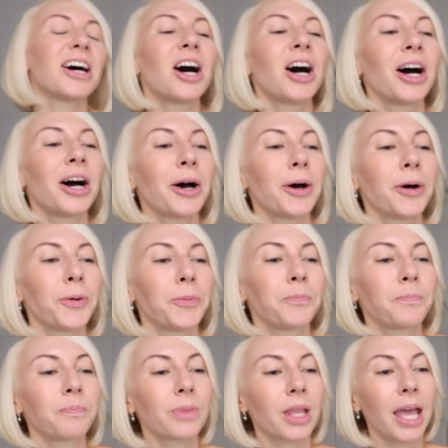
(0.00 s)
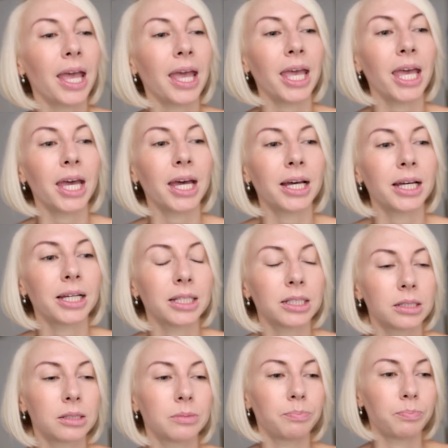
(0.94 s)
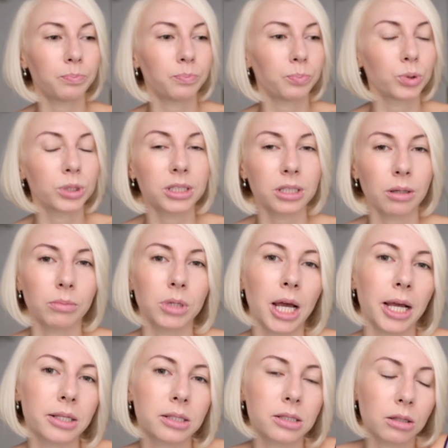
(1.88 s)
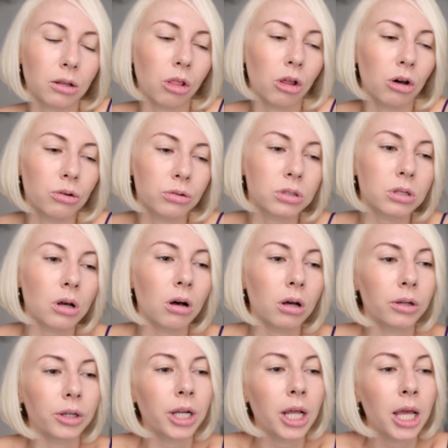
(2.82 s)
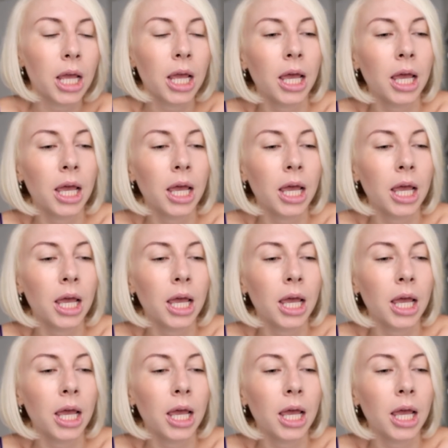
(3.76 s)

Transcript: and put some nice clothes on.